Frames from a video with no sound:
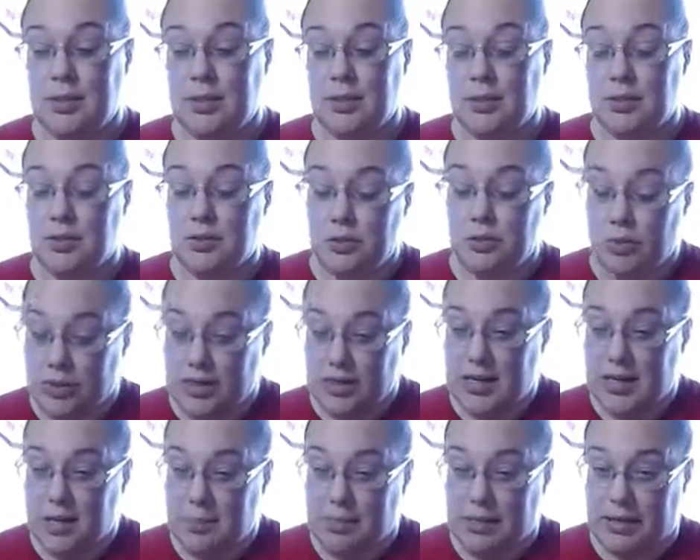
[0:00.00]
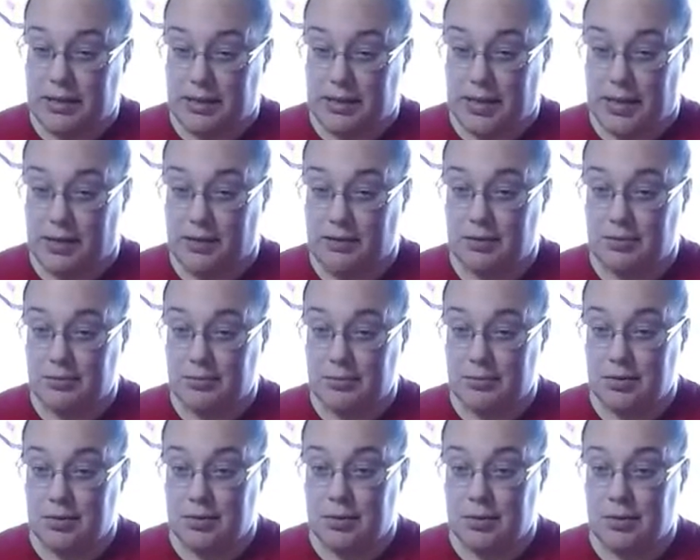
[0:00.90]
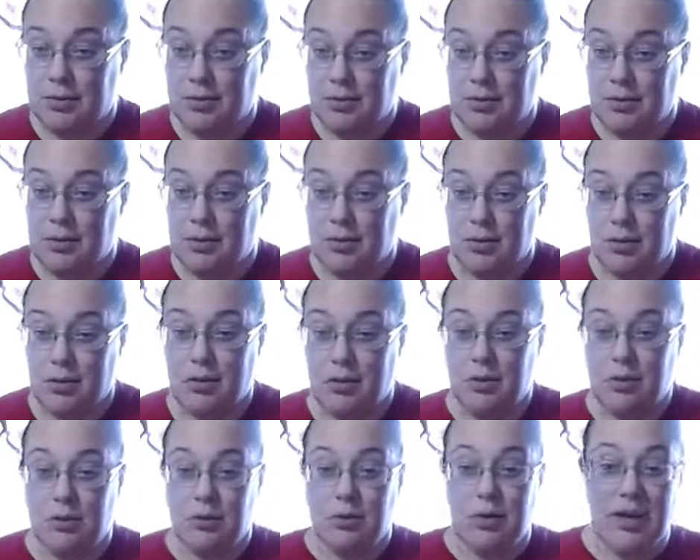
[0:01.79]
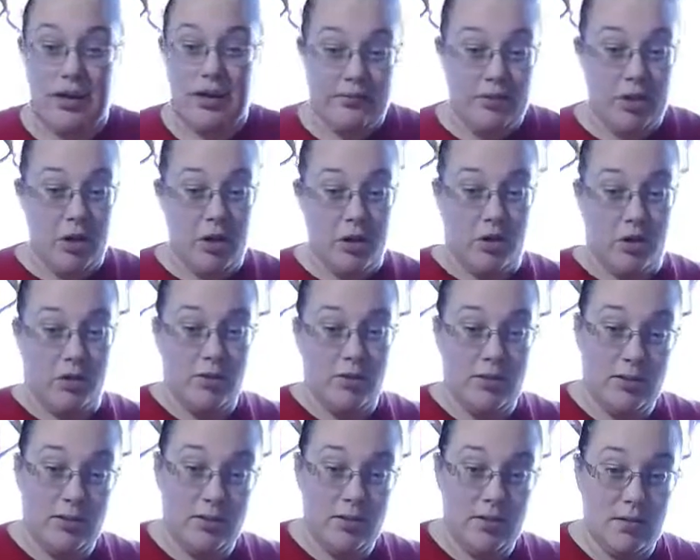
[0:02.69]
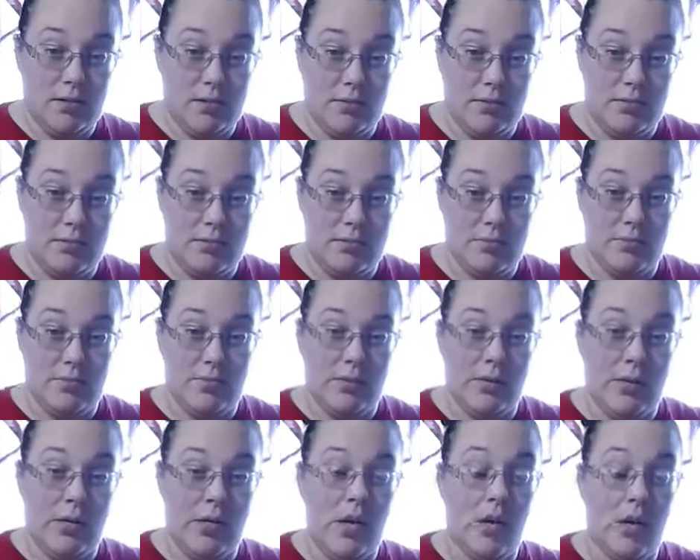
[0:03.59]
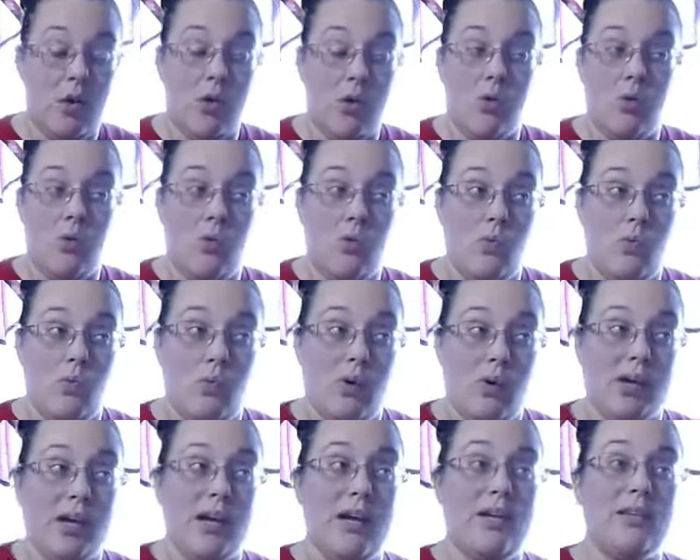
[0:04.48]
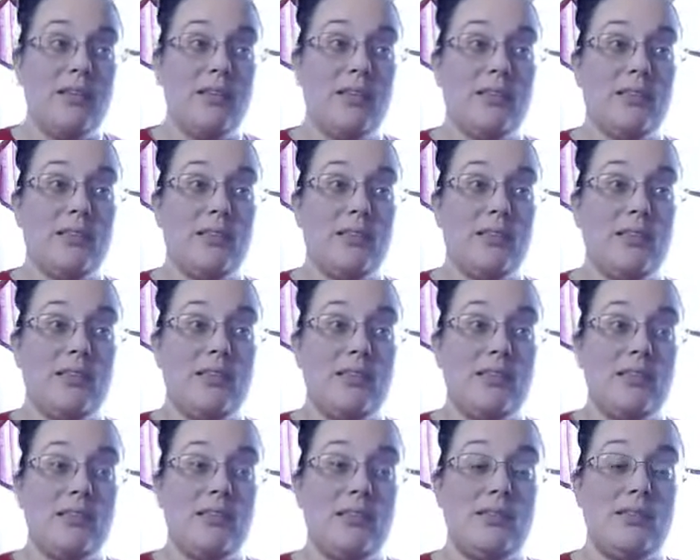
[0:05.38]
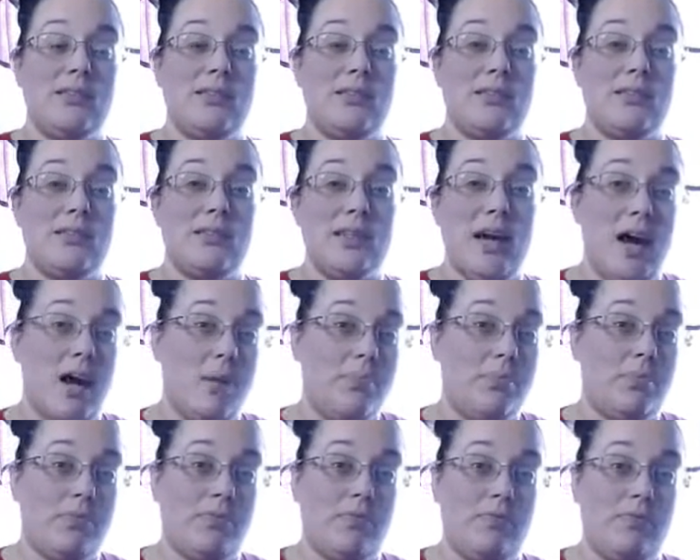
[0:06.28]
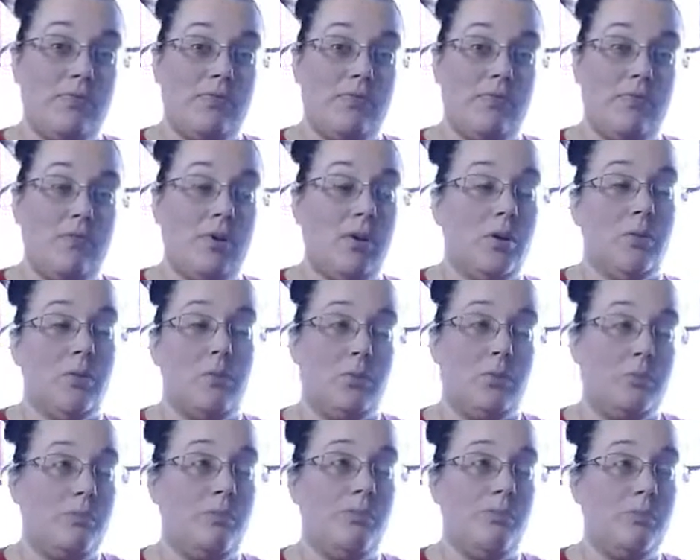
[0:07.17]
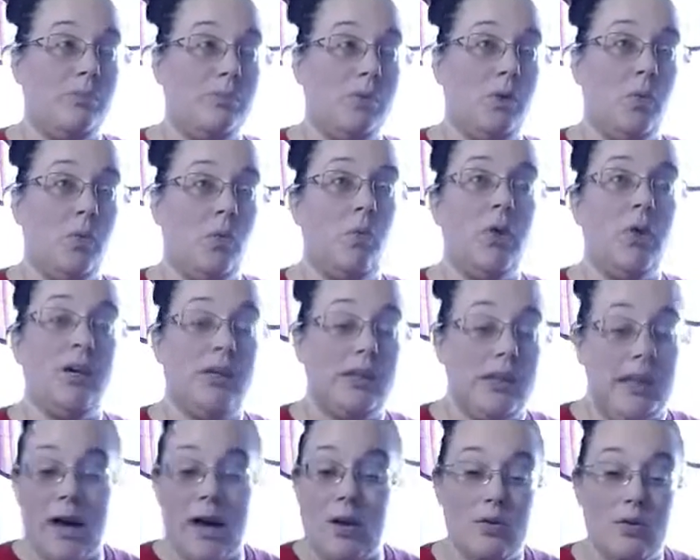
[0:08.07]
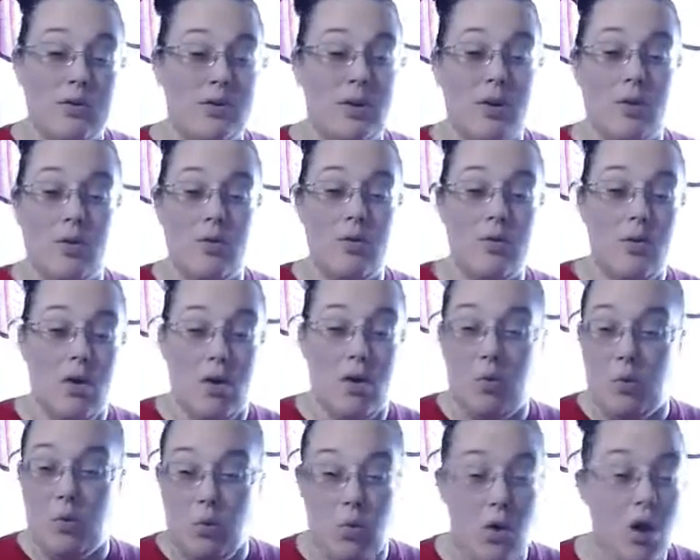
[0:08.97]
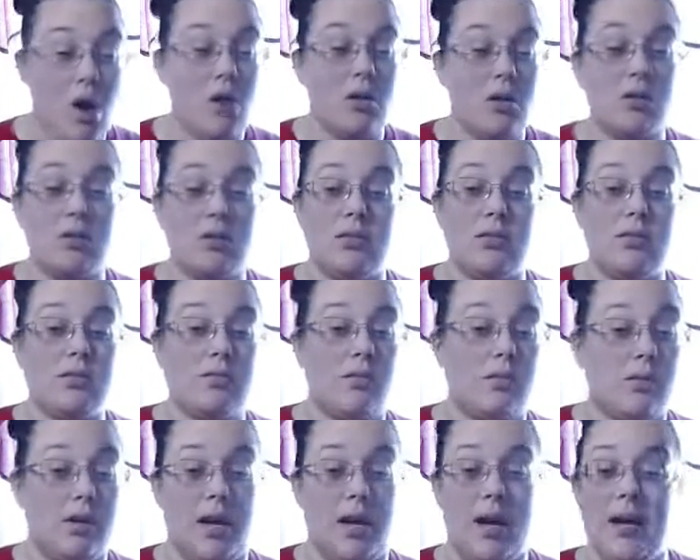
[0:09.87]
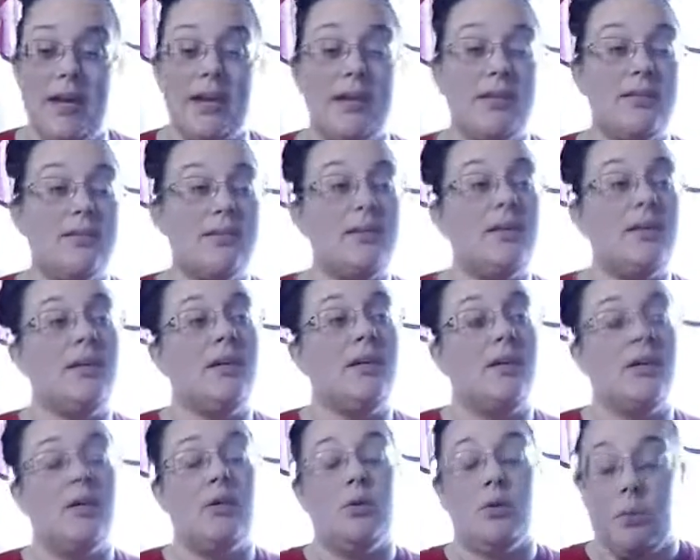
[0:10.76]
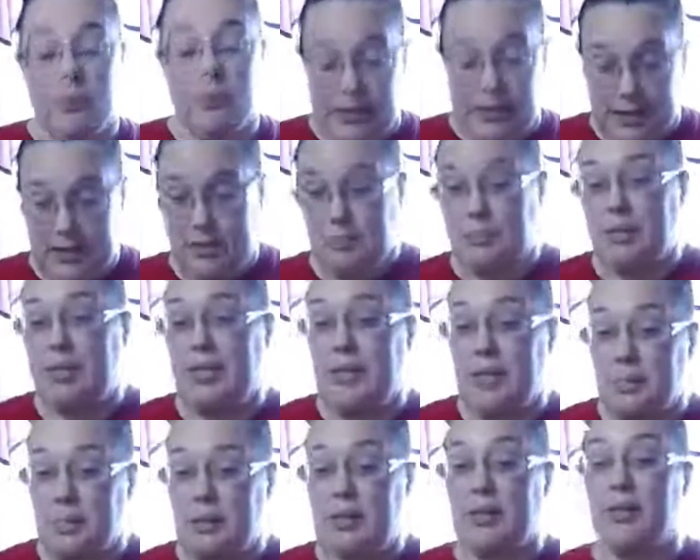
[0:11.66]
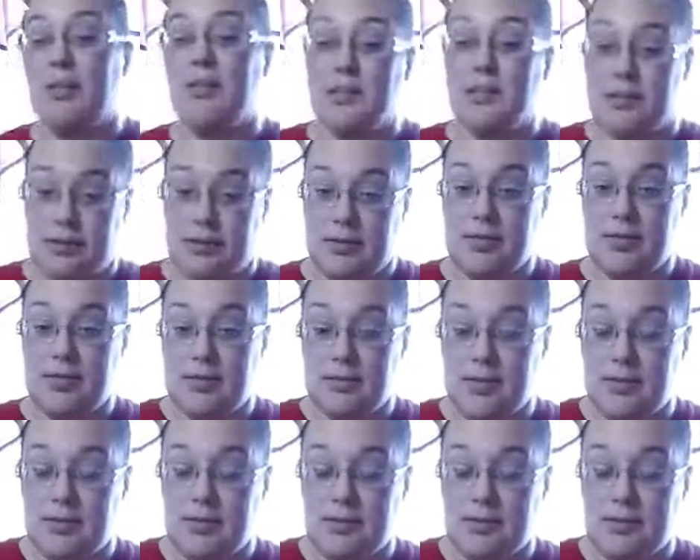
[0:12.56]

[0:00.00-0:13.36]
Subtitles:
So think about that. You have yards. We're not stopped, or we're allowed to go on walks, on hikes. We need to be keeping a distance.